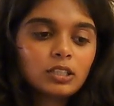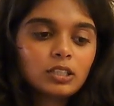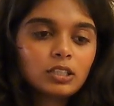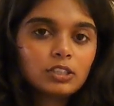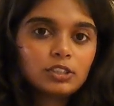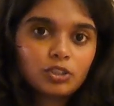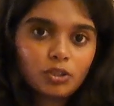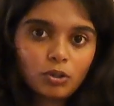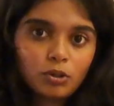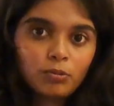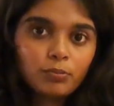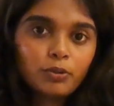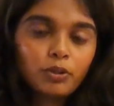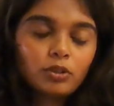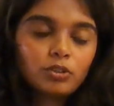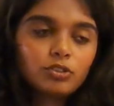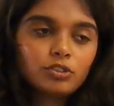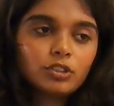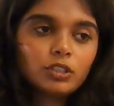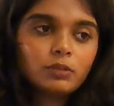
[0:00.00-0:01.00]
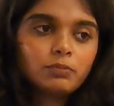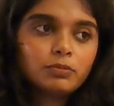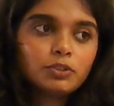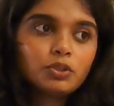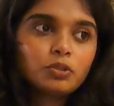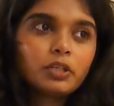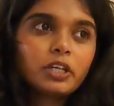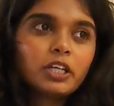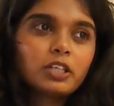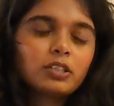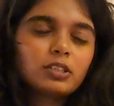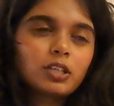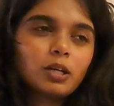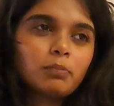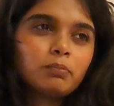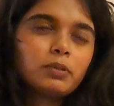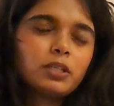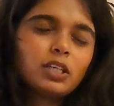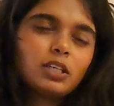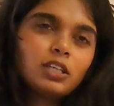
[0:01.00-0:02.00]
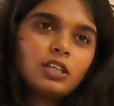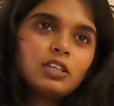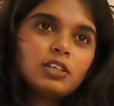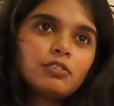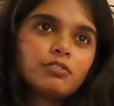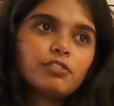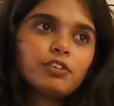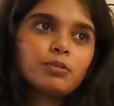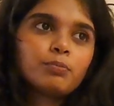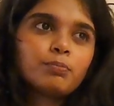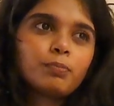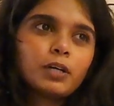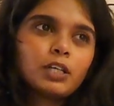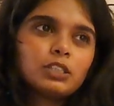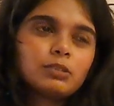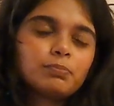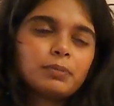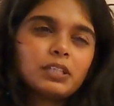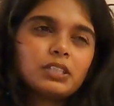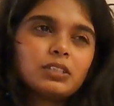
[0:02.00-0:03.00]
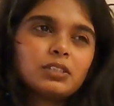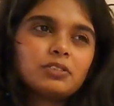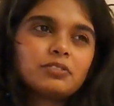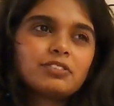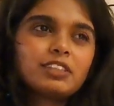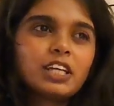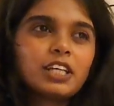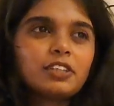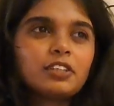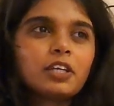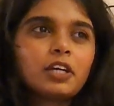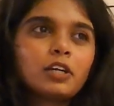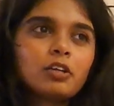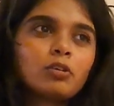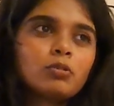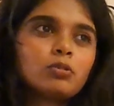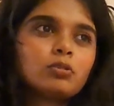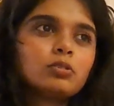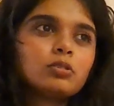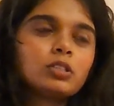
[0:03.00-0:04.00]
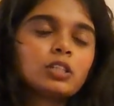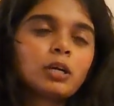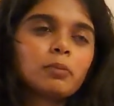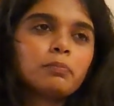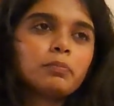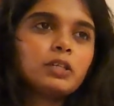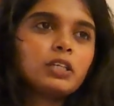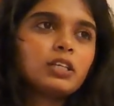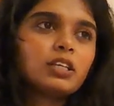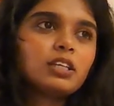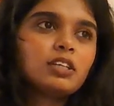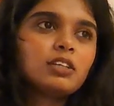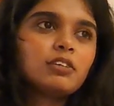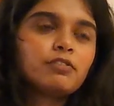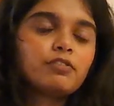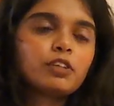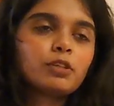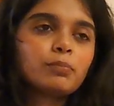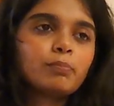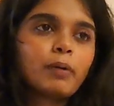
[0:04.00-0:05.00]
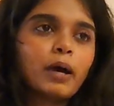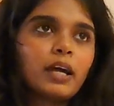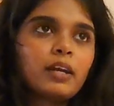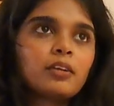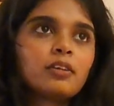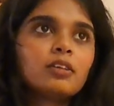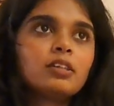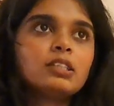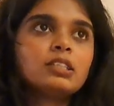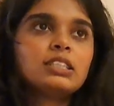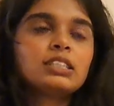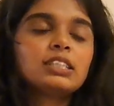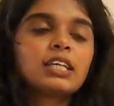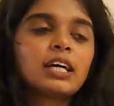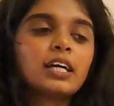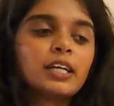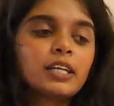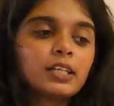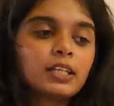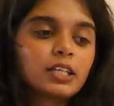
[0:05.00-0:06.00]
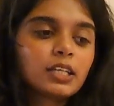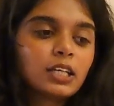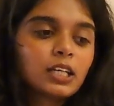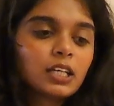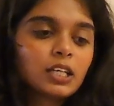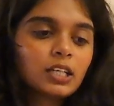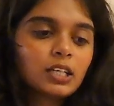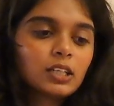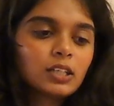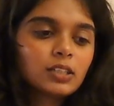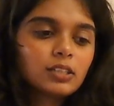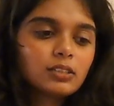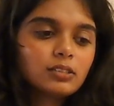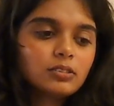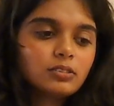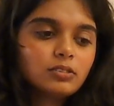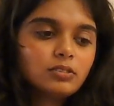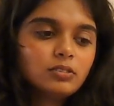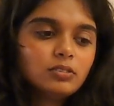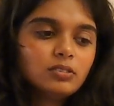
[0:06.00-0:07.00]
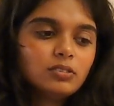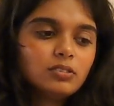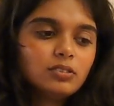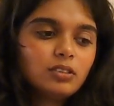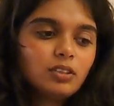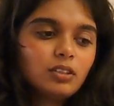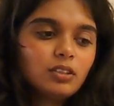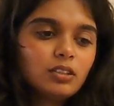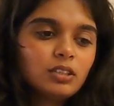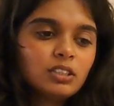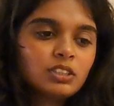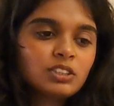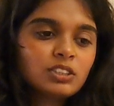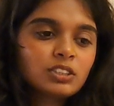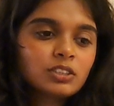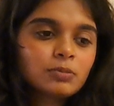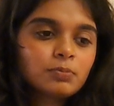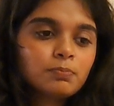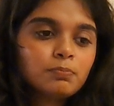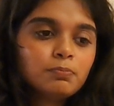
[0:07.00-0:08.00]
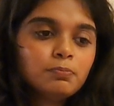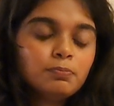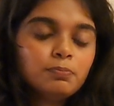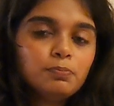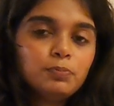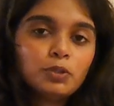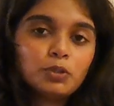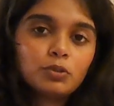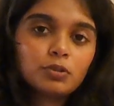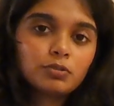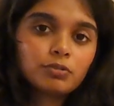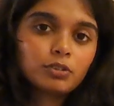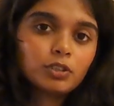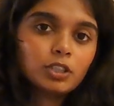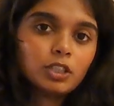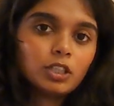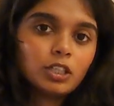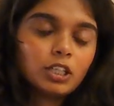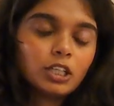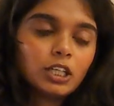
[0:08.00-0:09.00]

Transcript: A Sorrow Beyond Dreams, you get completely different perspectives. Like, they are on completely different parallels, and it's just beautiful.